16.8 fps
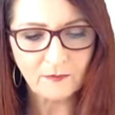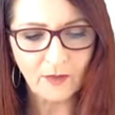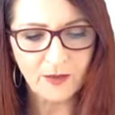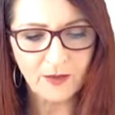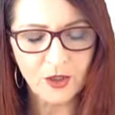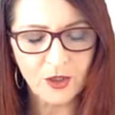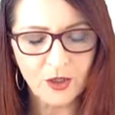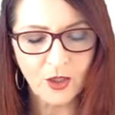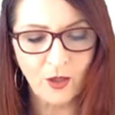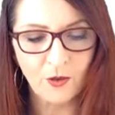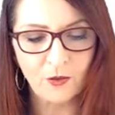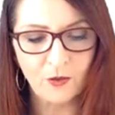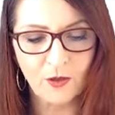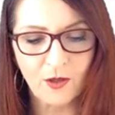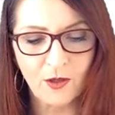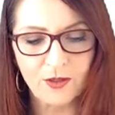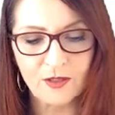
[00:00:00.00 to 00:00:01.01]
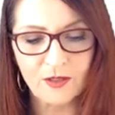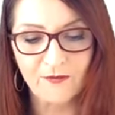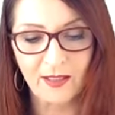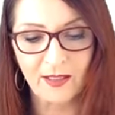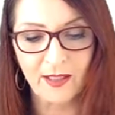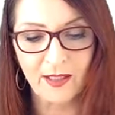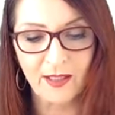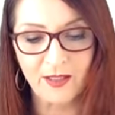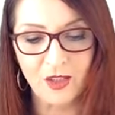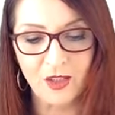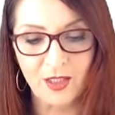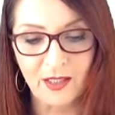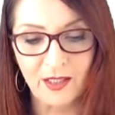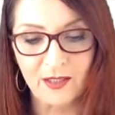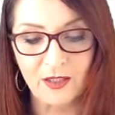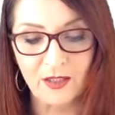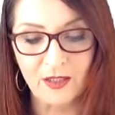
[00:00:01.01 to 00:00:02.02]
The total cost of ADHD
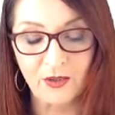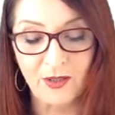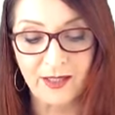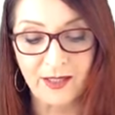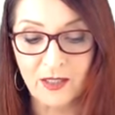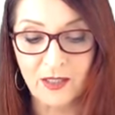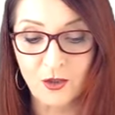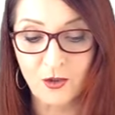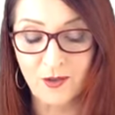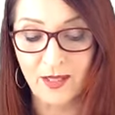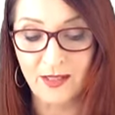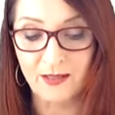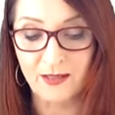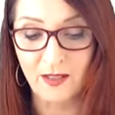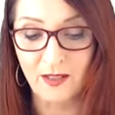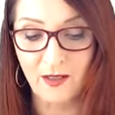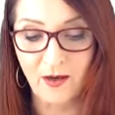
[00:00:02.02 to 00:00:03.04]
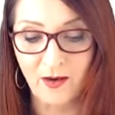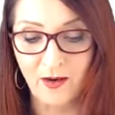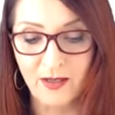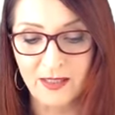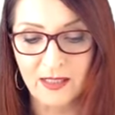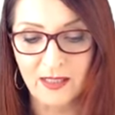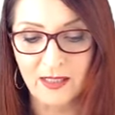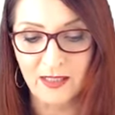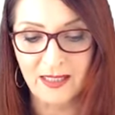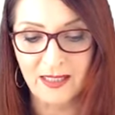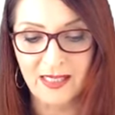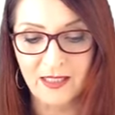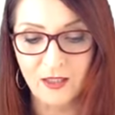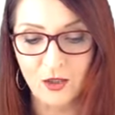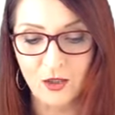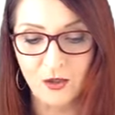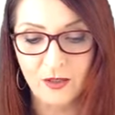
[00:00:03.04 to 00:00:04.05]
in Australia in 2019
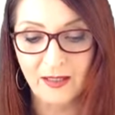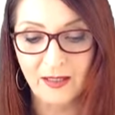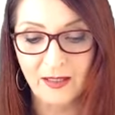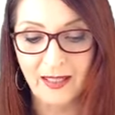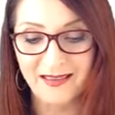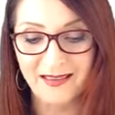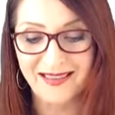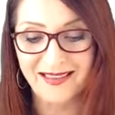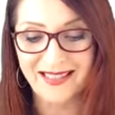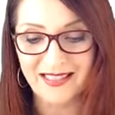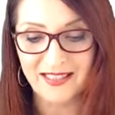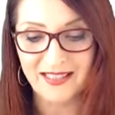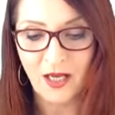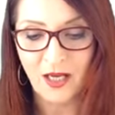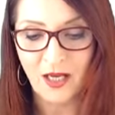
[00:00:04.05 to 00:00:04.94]
is, get this,